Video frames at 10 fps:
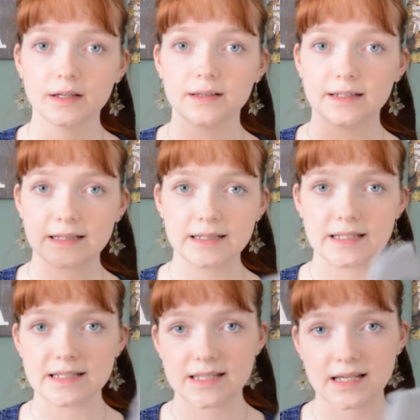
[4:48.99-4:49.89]
knit the
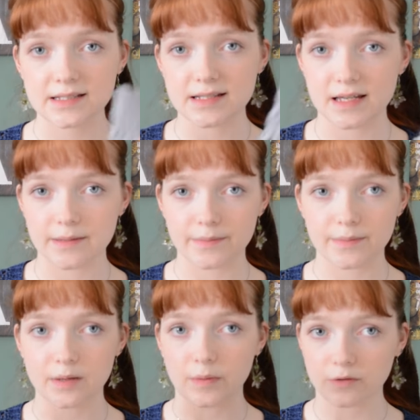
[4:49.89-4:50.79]
exact same
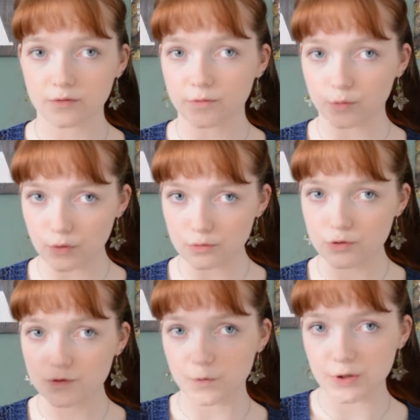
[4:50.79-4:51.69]
amount of
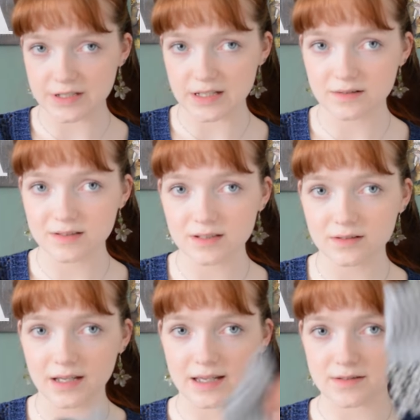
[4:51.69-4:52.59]
rows for the second
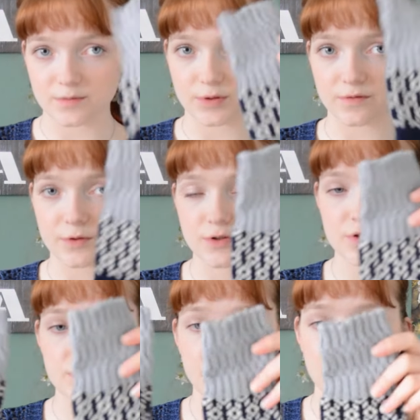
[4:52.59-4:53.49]
sock as for the first
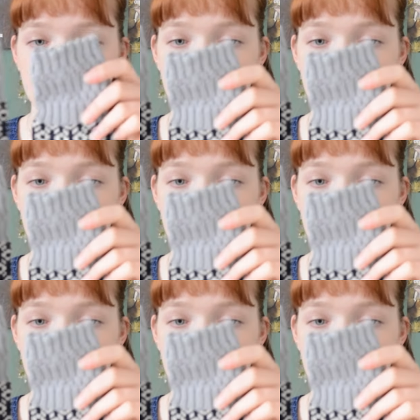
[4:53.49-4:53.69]
sock,